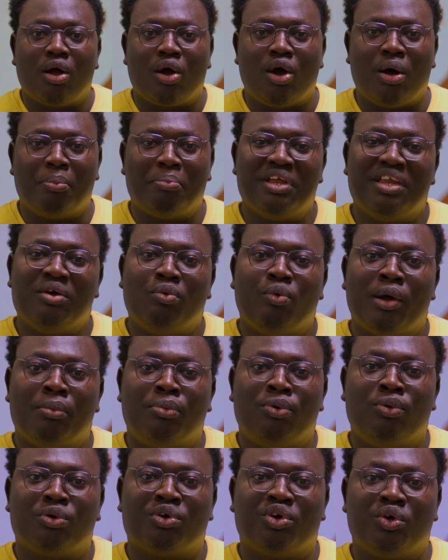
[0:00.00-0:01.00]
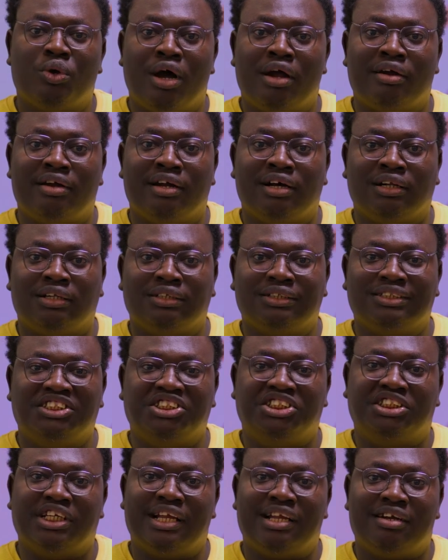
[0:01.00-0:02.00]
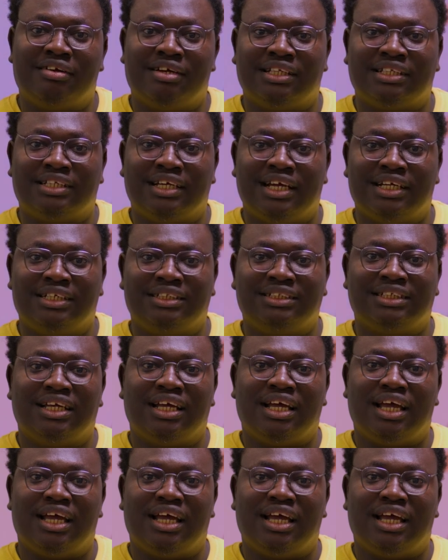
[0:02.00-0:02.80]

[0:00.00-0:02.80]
Copy the webhook URL generated